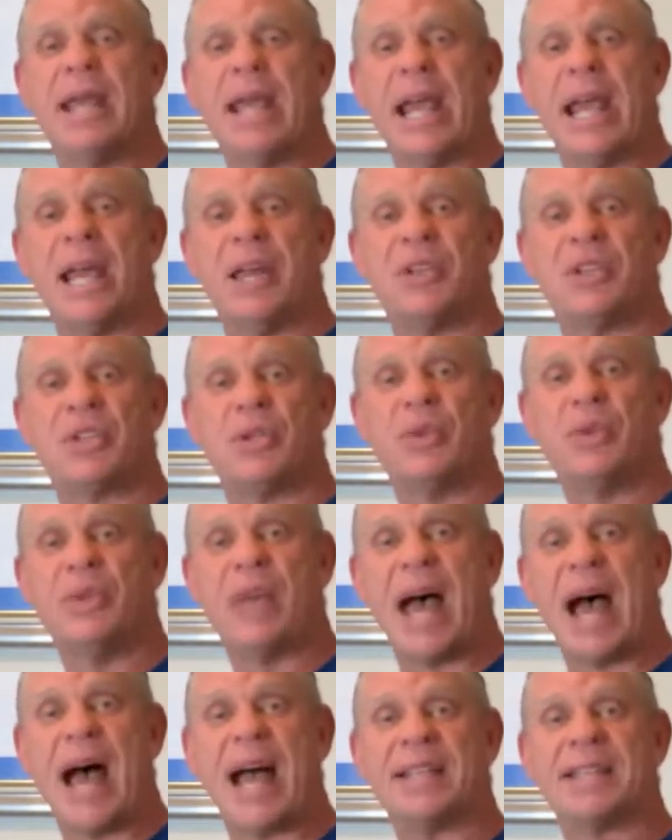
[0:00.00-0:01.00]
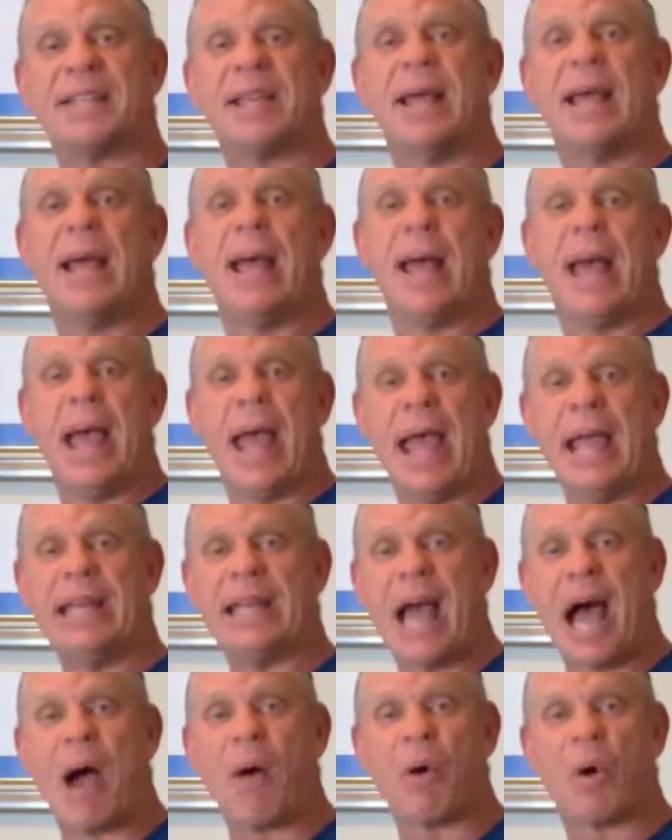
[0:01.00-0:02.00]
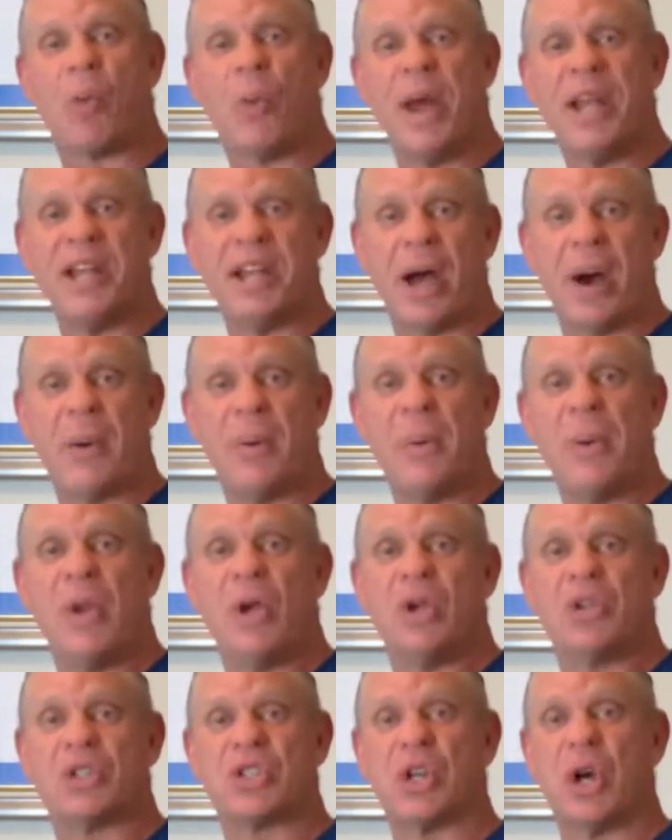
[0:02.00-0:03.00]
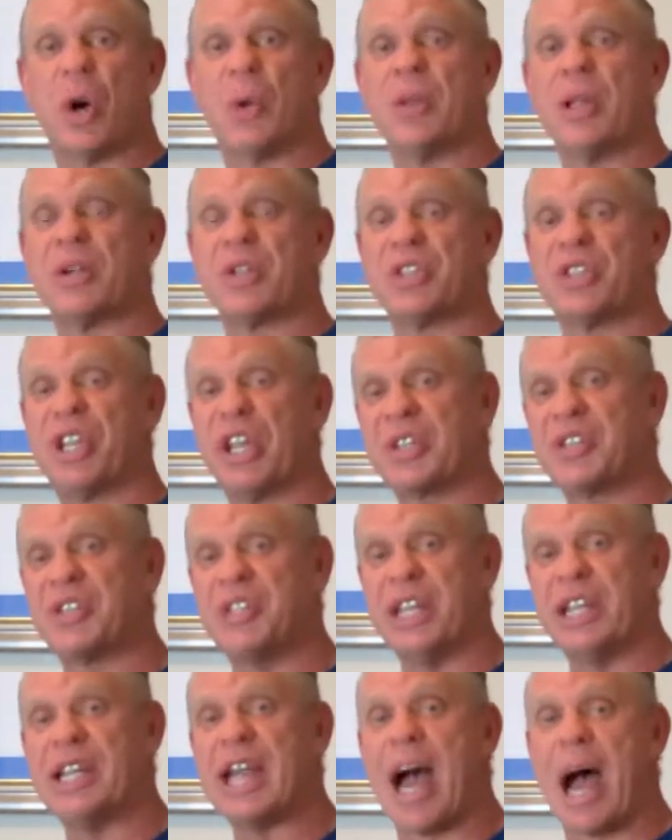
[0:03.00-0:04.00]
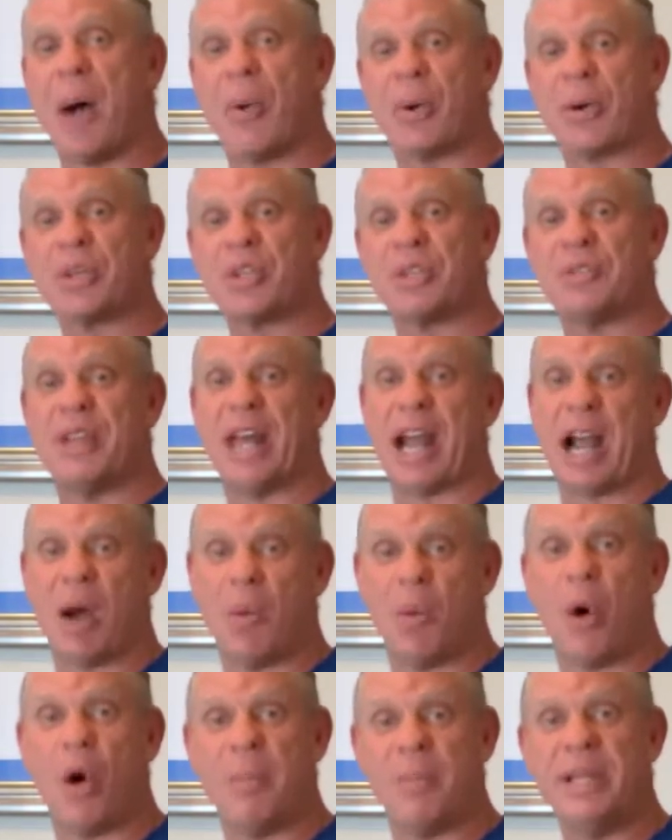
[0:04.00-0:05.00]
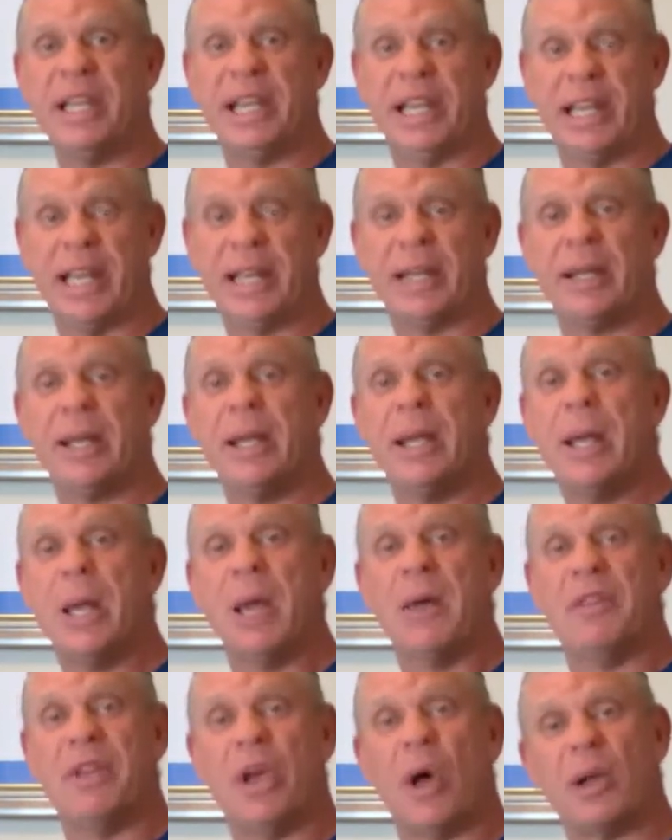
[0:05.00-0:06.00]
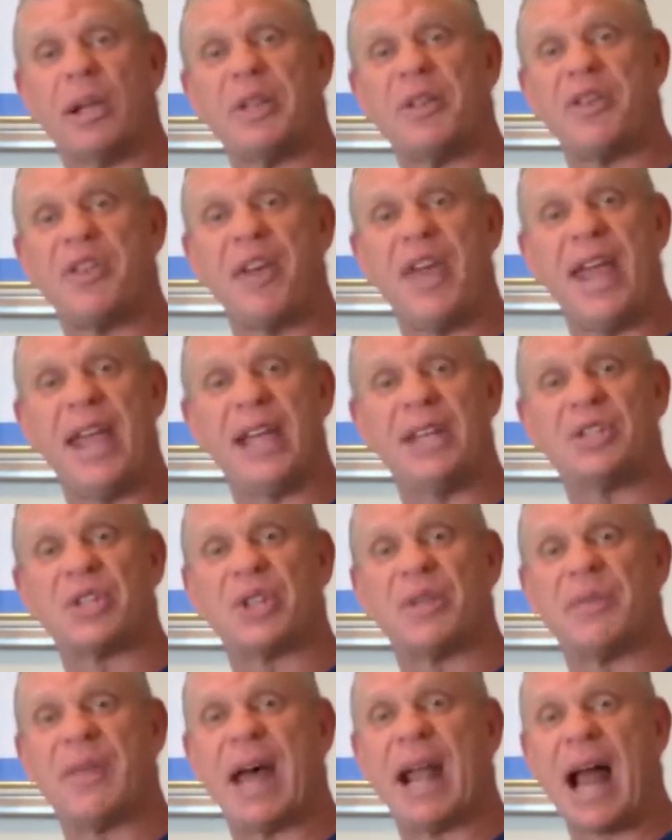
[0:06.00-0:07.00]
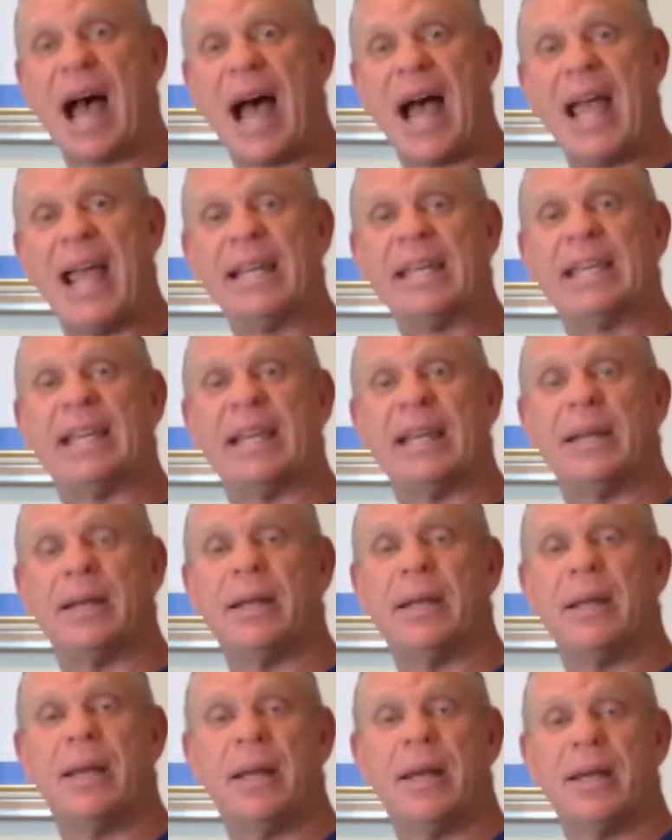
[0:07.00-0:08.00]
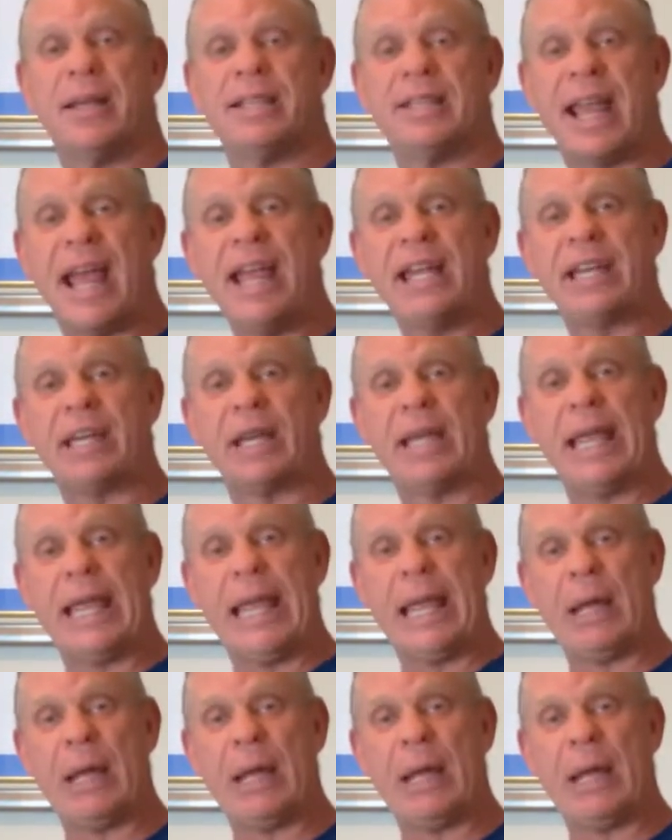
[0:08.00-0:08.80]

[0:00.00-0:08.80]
into that 8-hour window. So there's 16 hours that I won't be eating. The only things that I can take